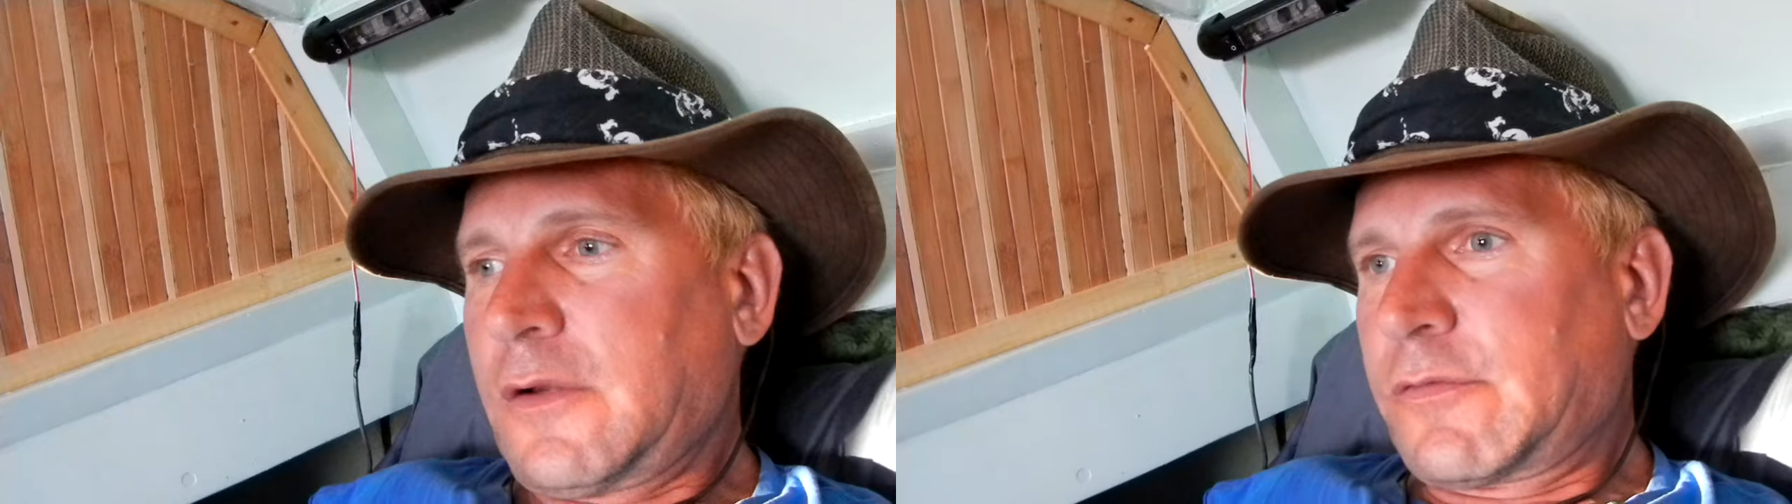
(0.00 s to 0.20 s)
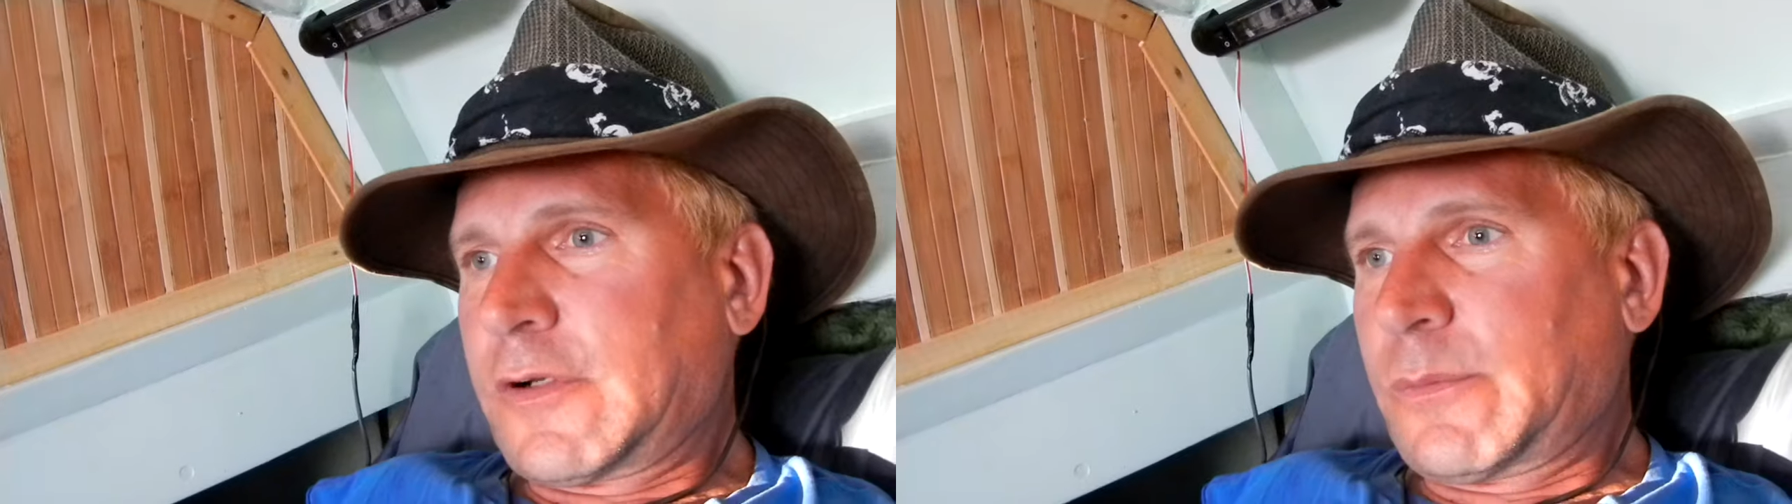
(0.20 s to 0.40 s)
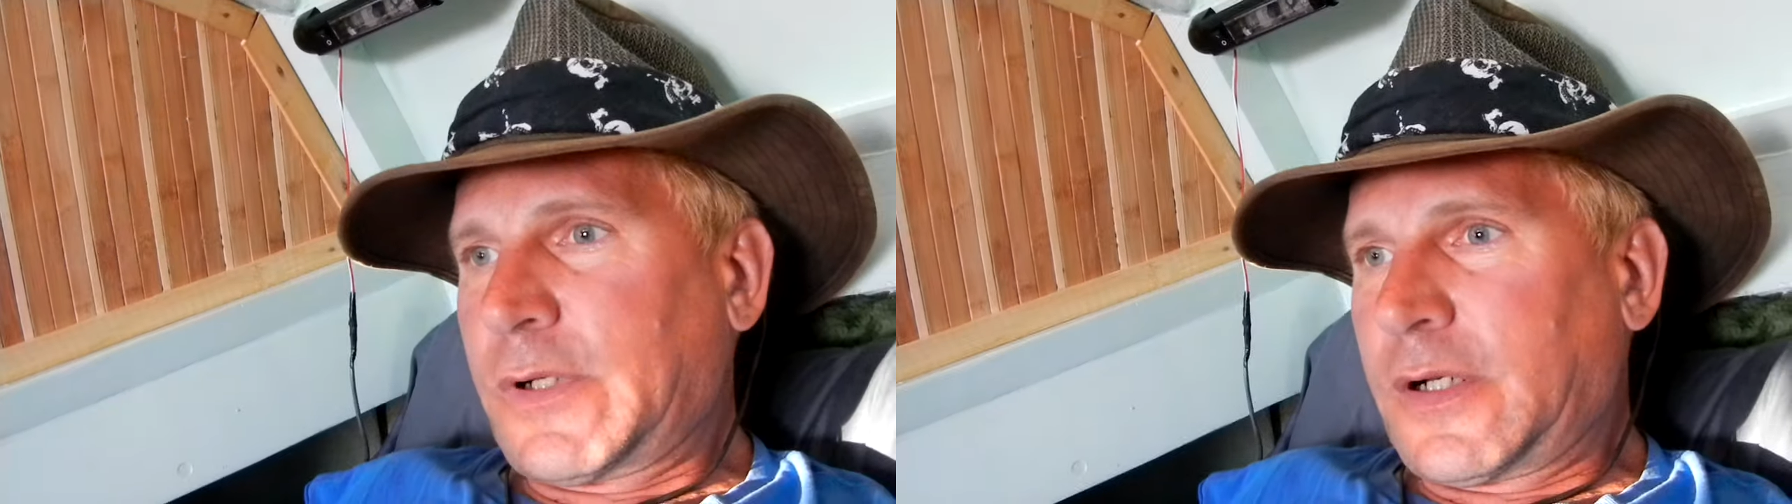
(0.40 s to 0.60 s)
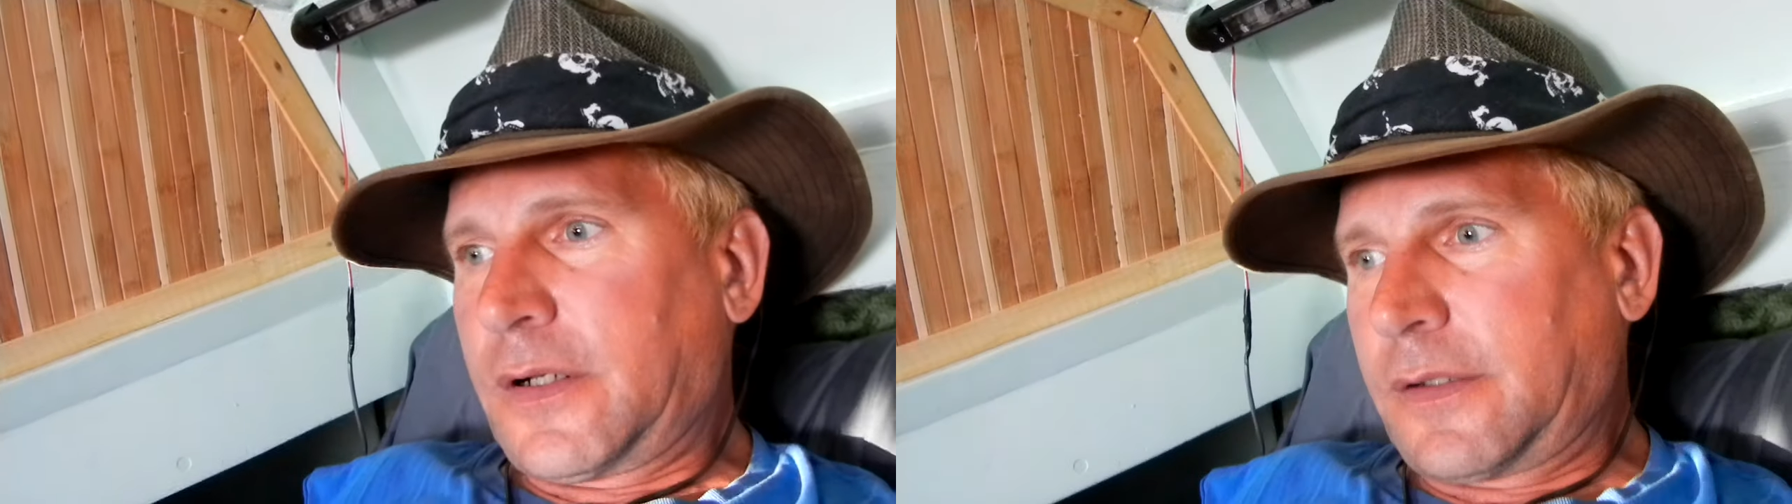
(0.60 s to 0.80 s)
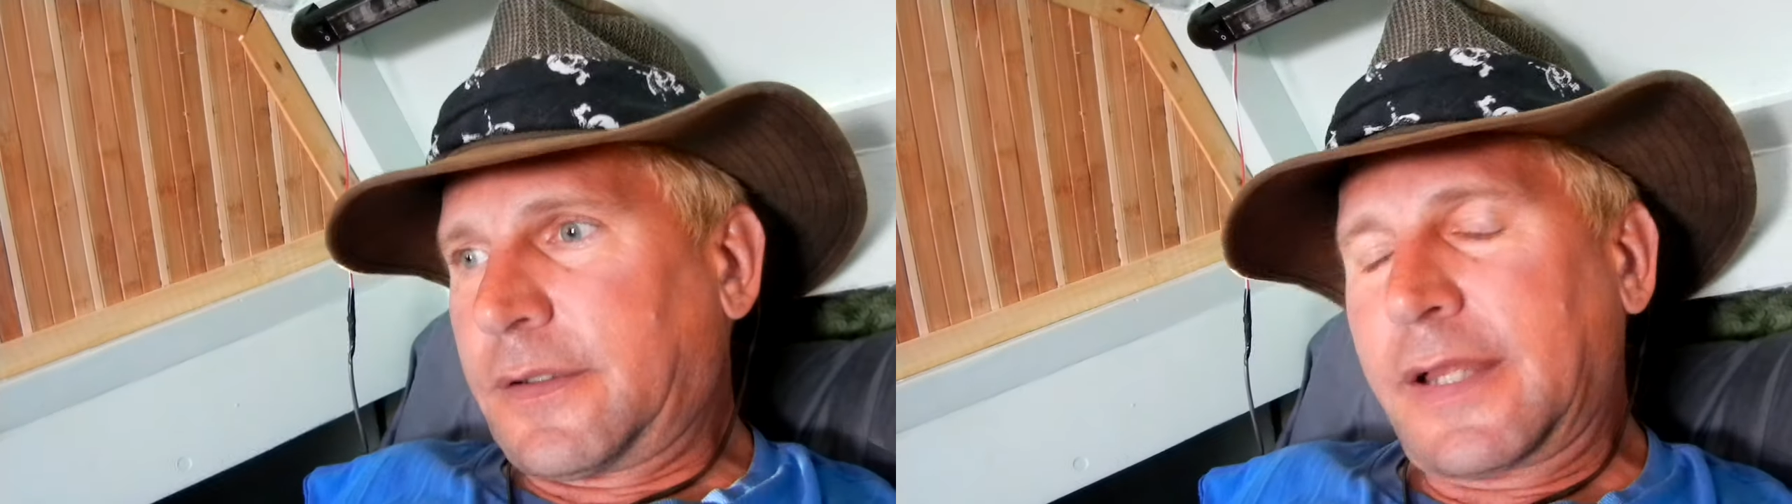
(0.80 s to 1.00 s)
from
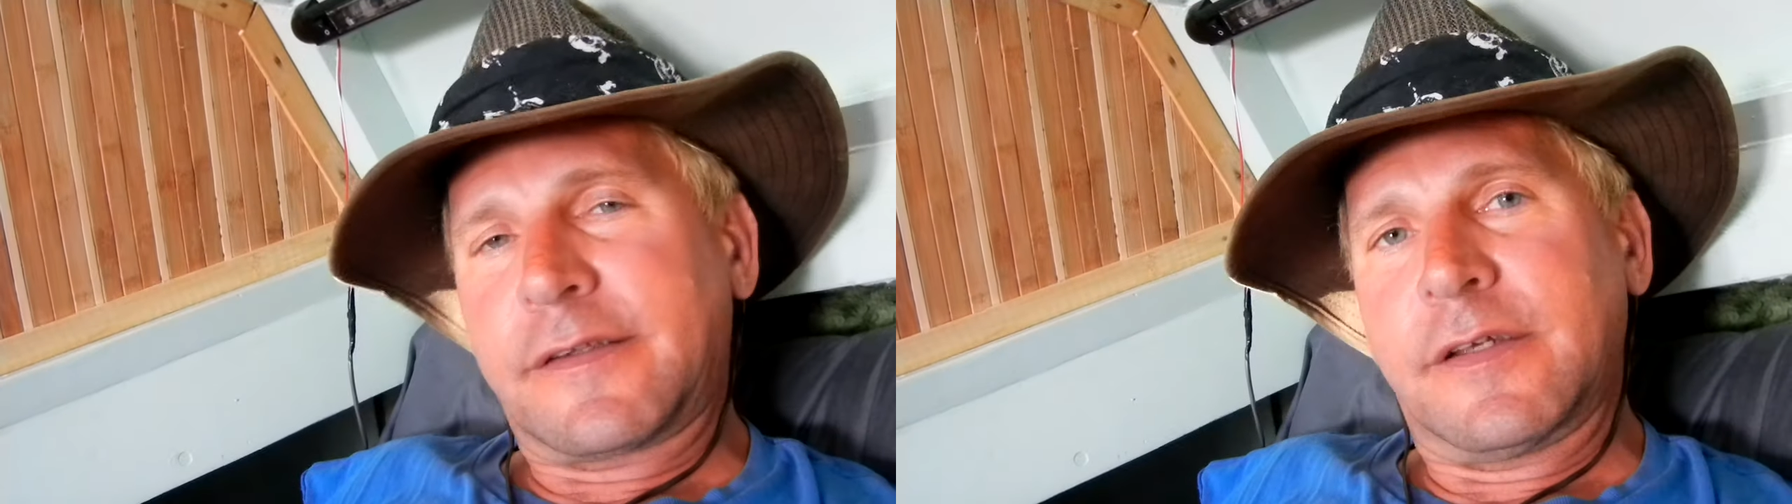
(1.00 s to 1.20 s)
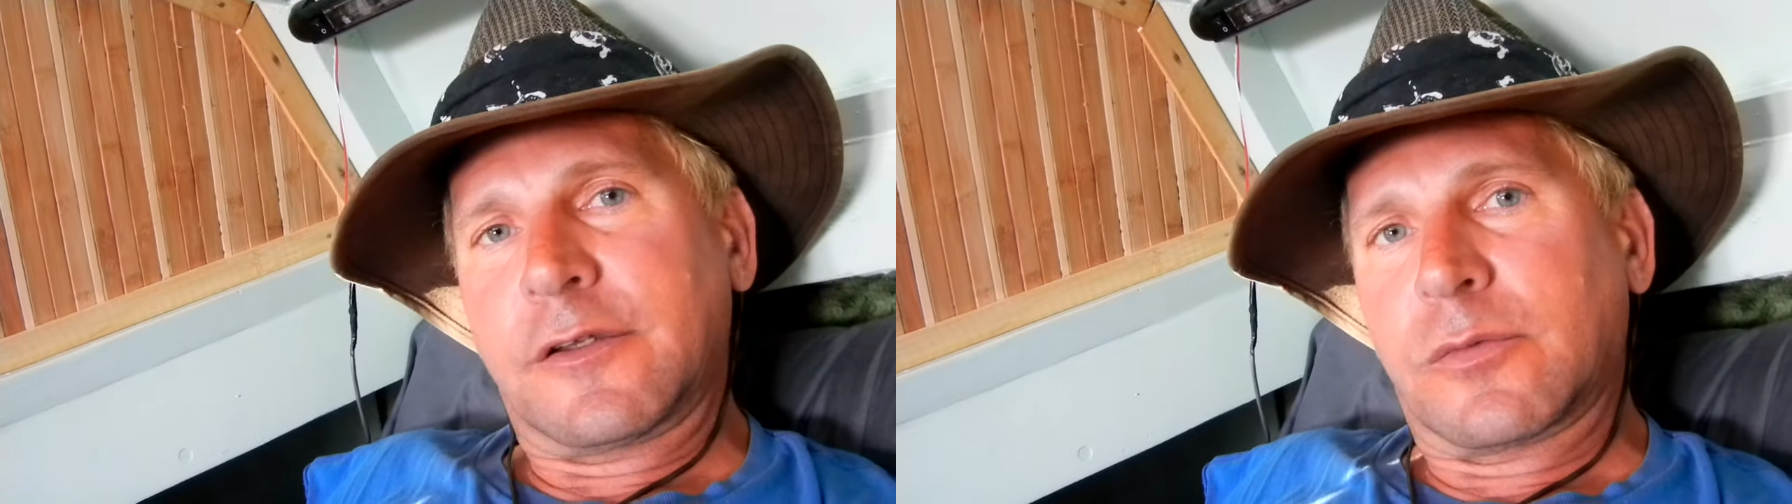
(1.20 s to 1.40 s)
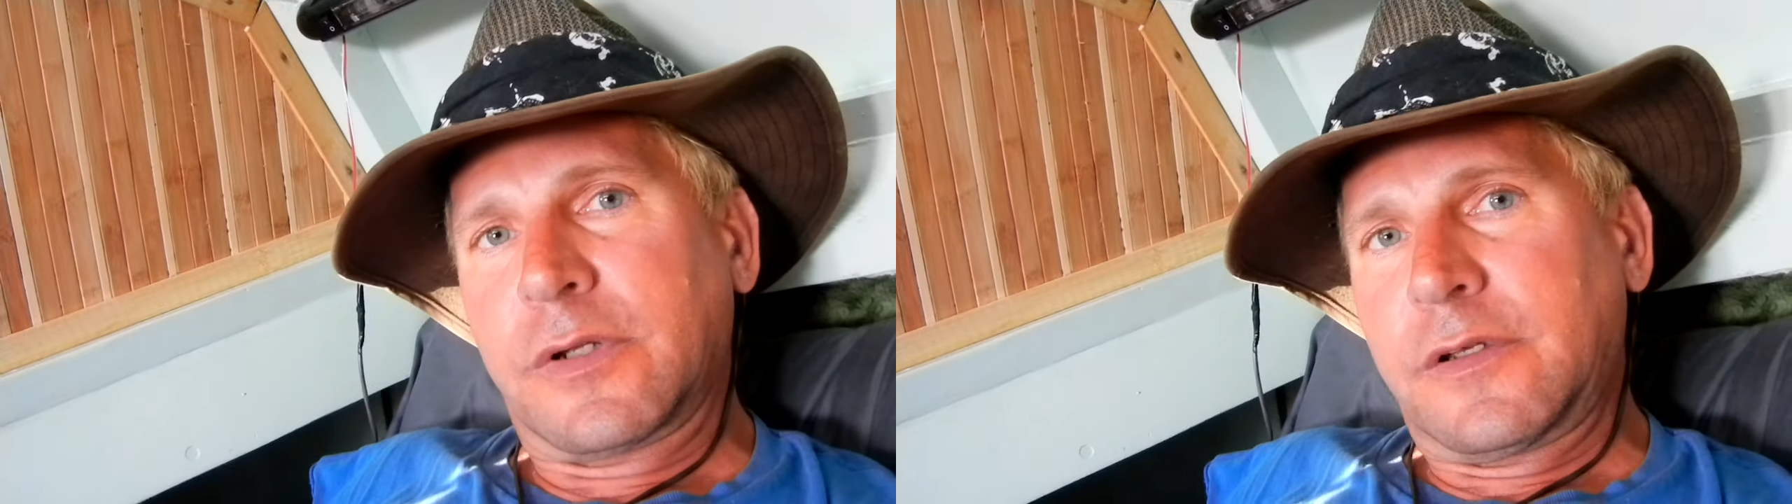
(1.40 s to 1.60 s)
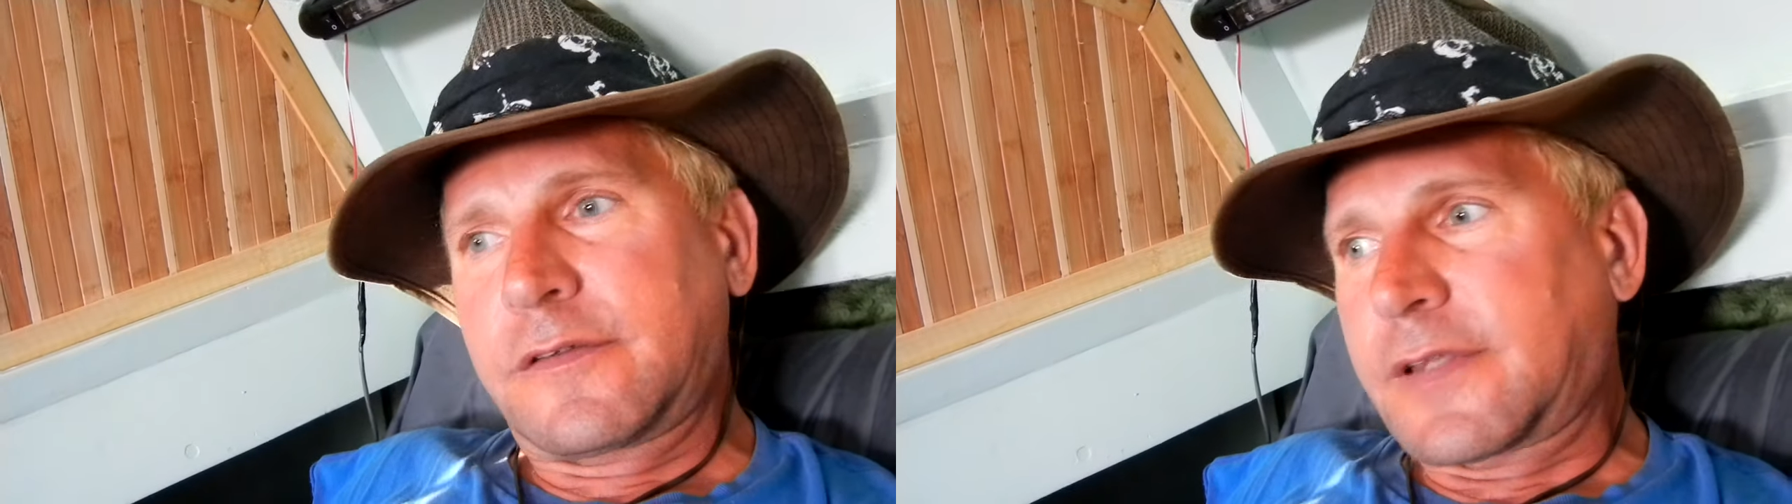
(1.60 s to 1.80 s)
uh, nineteen degrees